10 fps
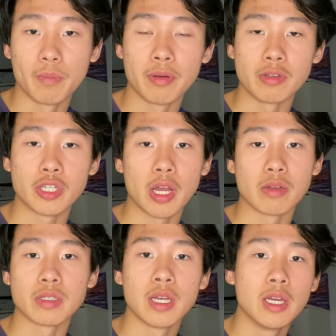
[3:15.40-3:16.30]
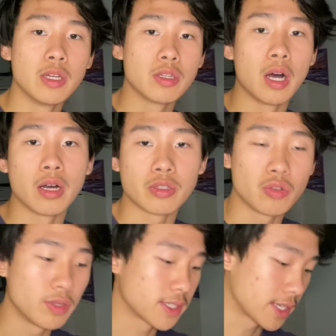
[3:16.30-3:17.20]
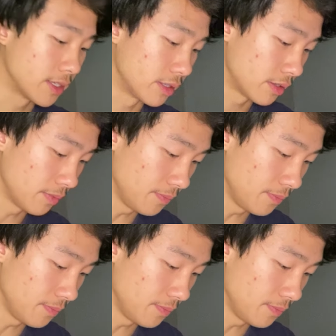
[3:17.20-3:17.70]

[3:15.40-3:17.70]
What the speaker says: push out to the skin.